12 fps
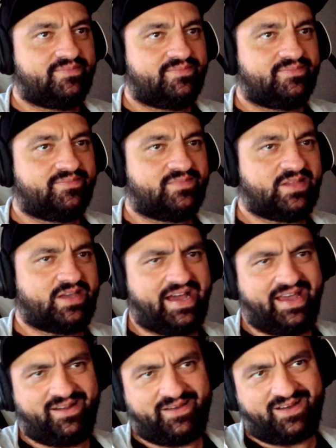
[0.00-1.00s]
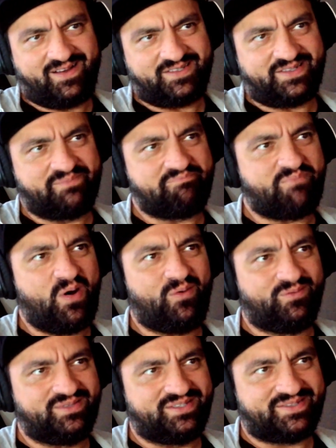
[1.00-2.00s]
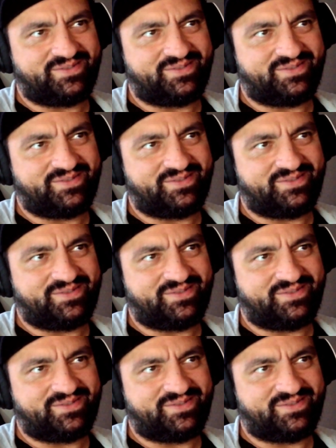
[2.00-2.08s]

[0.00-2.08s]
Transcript: um, guy like this on slam here um, bones, um,